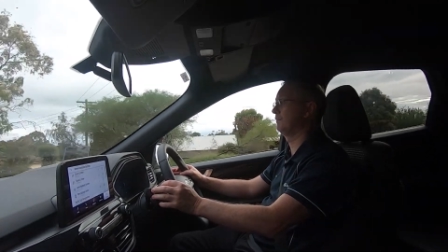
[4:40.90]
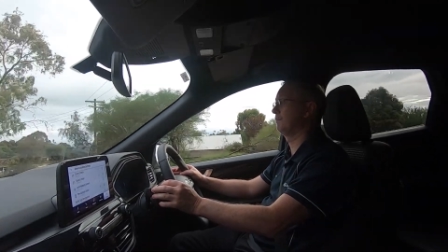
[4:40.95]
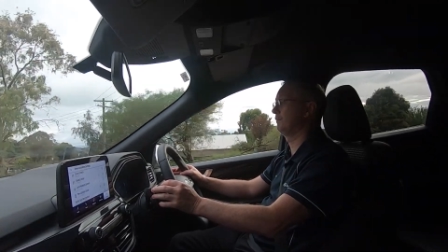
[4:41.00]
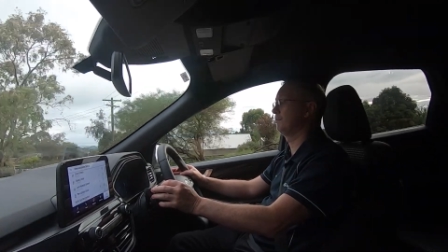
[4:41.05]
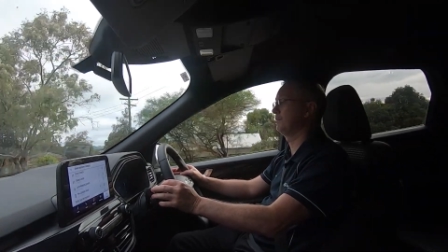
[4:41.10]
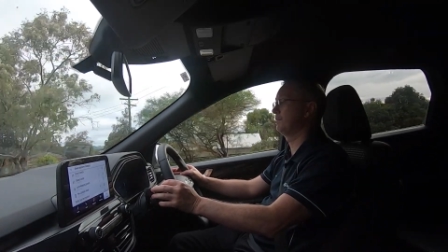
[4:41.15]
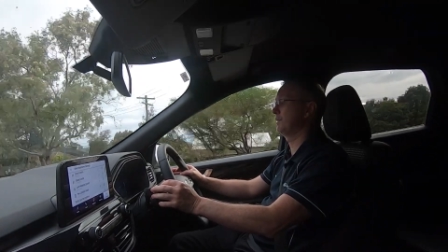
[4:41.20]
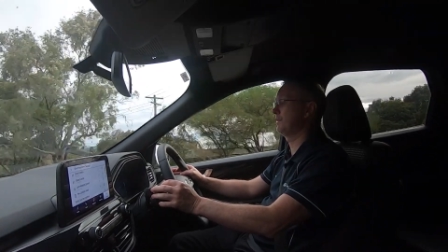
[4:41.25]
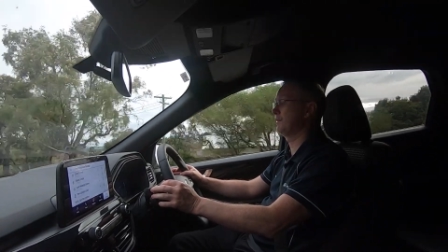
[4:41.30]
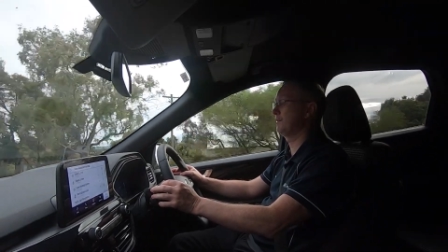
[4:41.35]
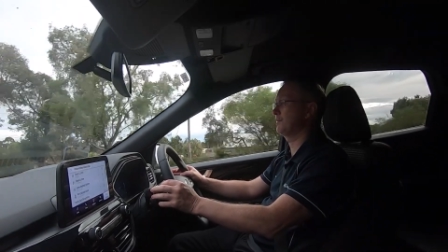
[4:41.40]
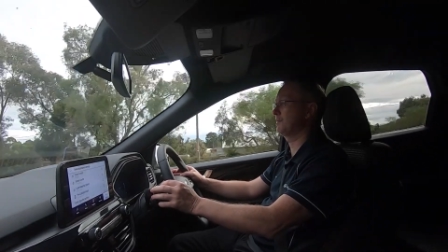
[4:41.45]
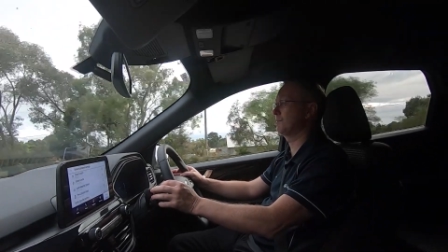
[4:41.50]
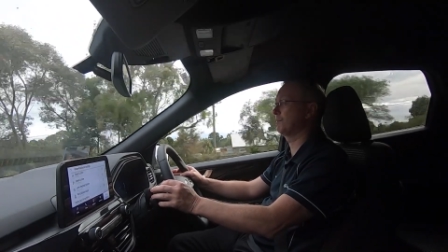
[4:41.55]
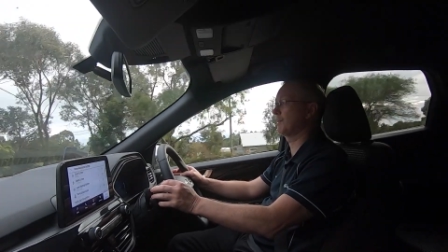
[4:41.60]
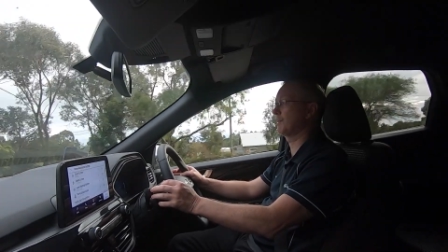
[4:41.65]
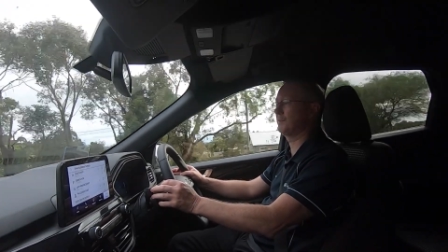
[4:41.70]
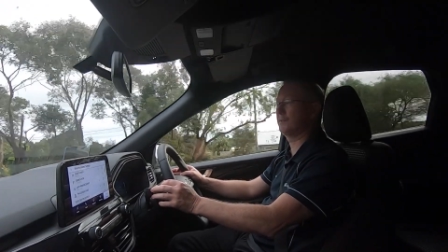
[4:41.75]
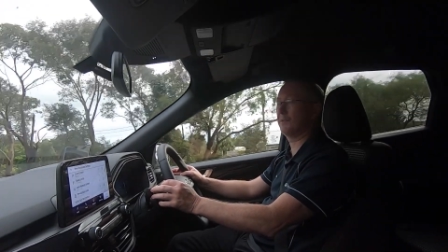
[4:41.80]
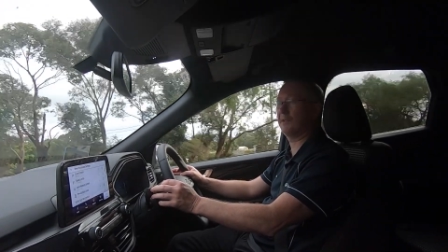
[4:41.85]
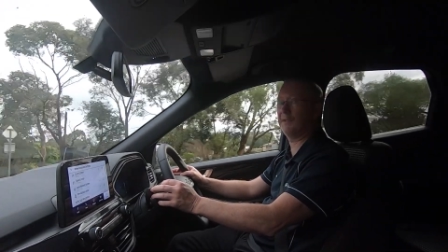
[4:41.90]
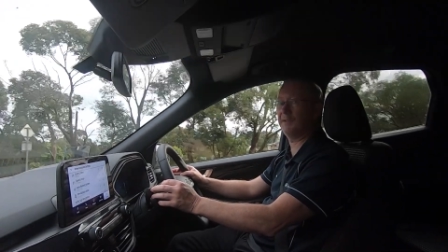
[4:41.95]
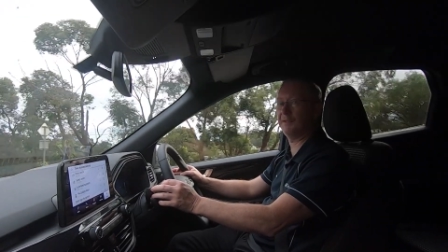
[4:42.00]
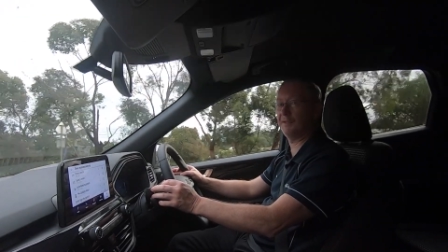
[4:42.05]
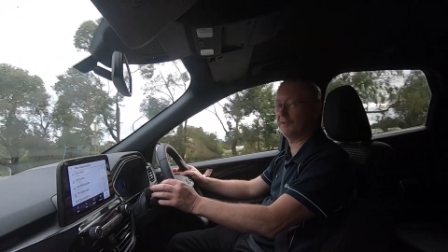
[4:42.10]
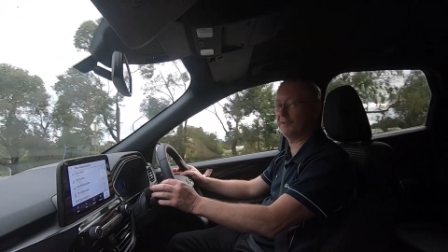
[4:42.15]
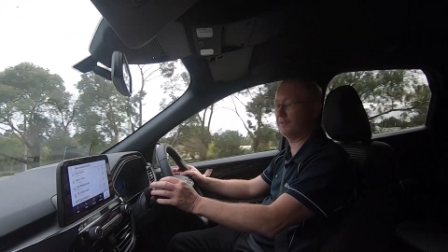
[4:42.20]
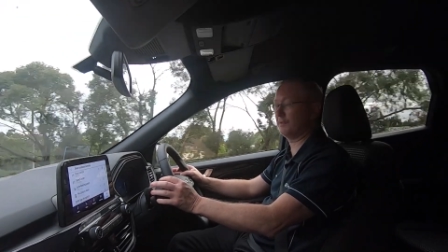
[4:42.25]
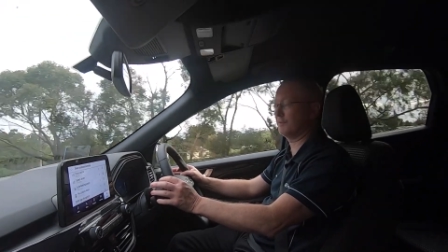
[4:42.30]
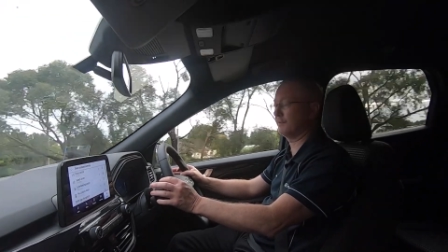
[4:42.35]
But it just makes it
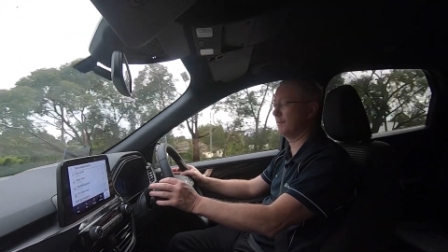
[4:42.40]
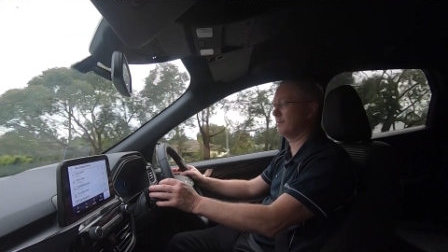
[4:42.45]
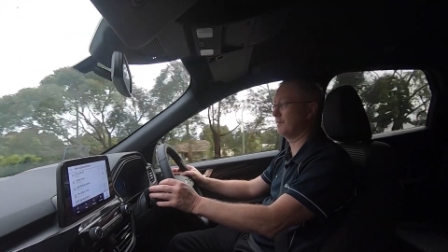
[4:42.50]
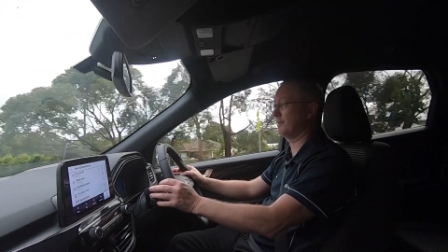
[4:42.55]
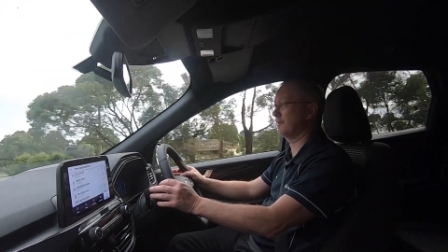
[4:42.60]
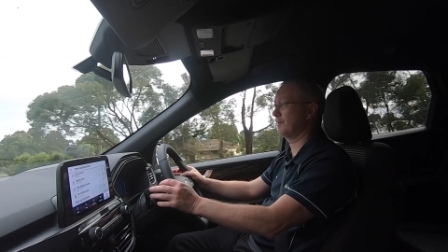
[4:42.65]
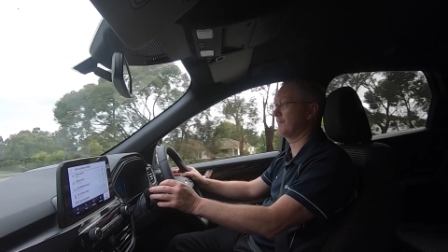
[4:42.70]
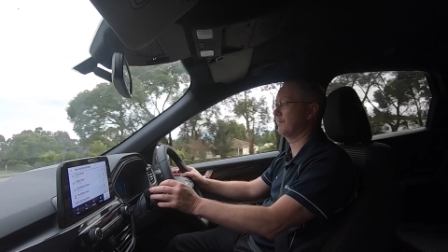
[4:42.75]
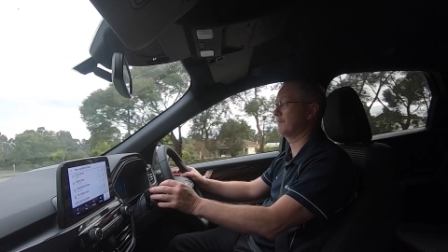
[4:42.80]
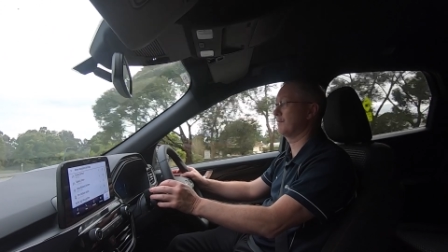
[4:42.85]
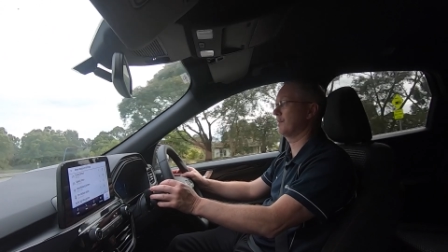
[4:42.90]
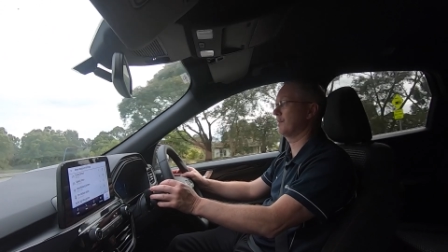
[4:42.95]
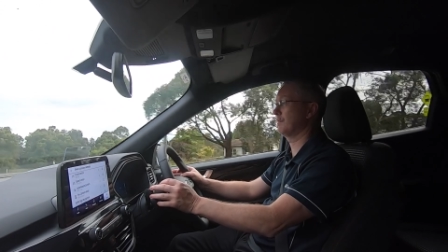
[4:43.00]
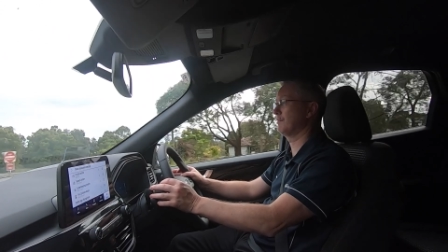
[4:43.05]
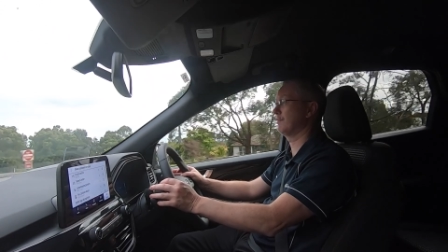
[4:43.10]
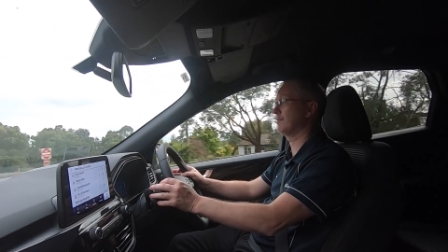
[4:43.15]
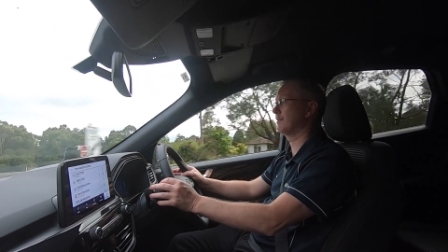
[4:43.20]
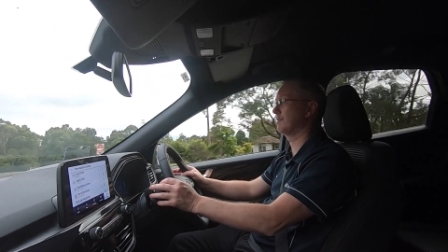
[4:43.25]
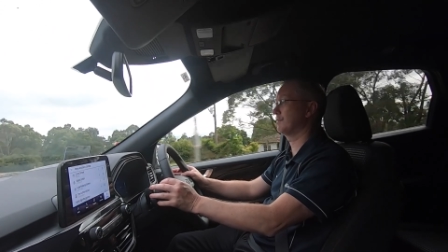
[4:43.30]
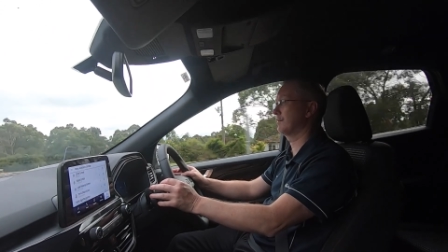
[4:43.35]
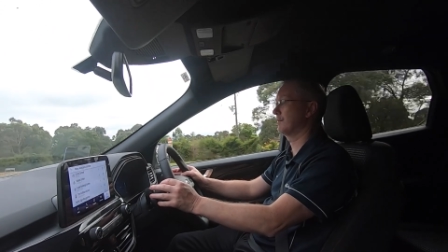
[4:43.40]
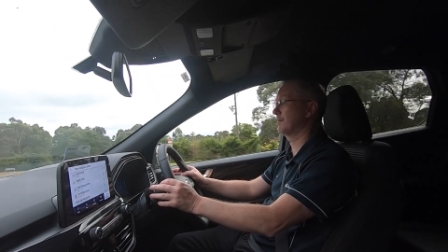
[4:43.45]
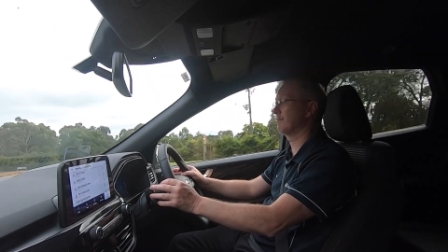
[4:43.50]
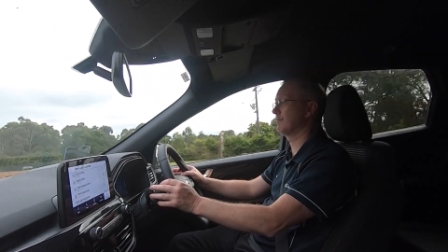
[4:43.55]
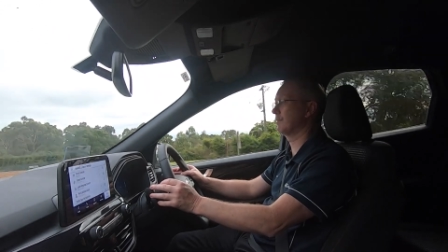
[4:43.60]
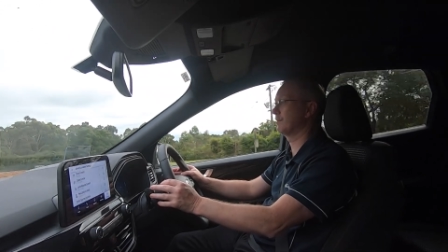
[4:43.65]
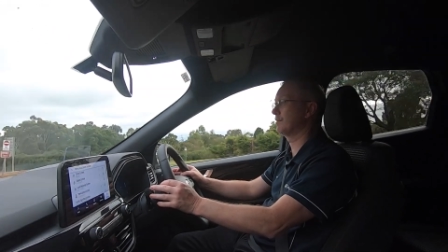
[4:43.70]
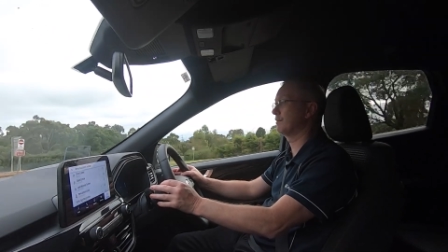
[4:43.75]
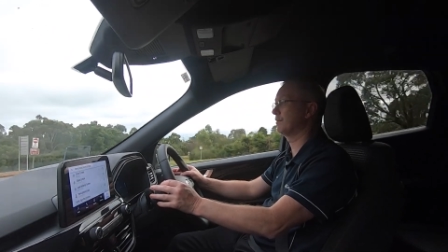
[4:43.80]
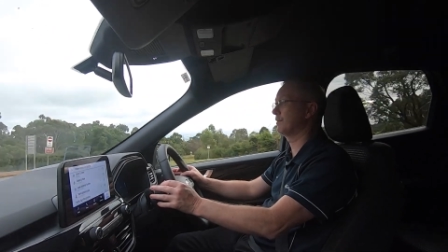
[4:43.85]
easy to see, you don't have to take your eyes off the
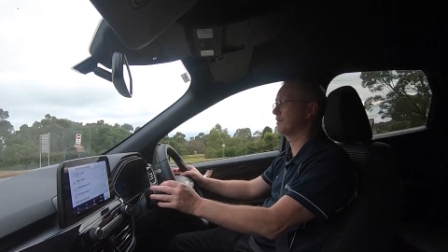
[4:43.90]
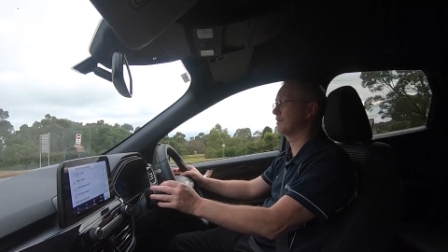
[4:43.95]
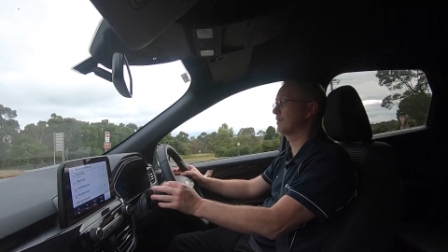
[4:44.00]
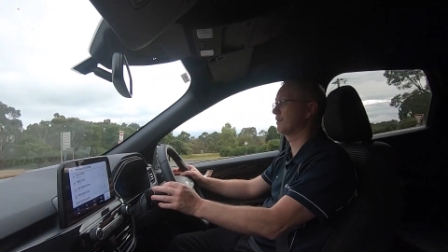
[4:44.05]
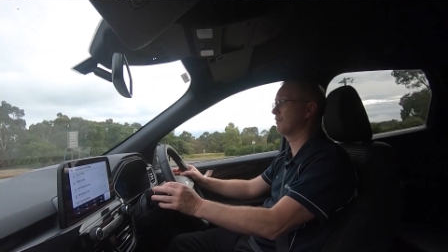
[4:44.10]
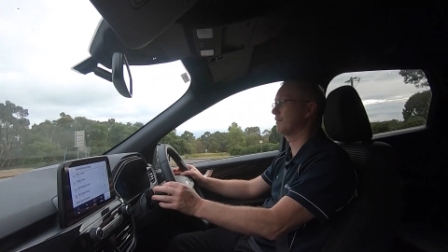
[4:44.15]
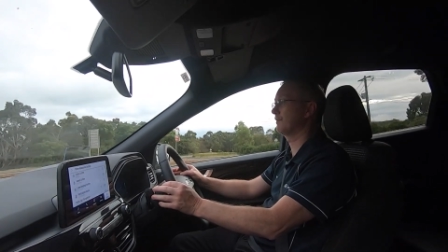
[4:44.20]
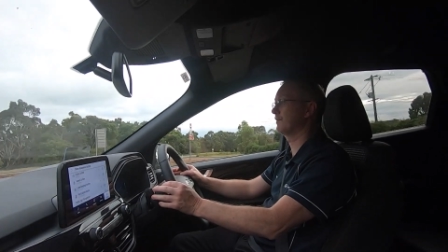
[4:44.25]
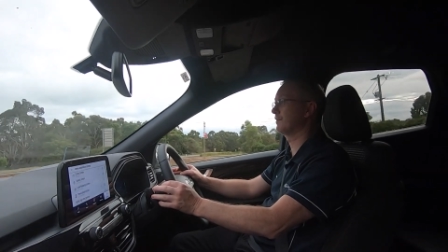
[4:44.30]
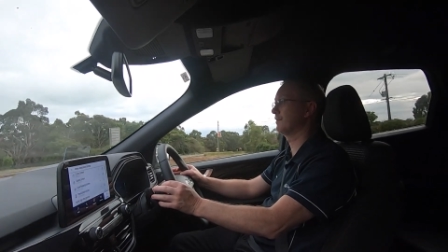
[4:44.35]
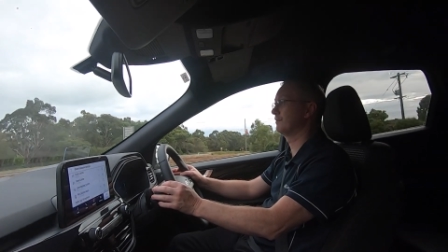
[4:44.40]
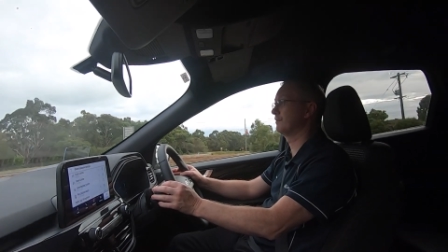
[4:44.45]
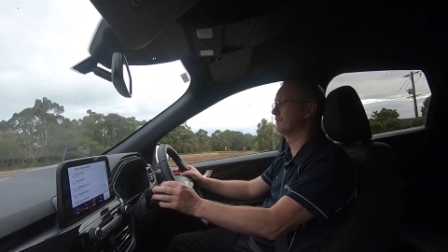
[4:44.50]
road quite so often.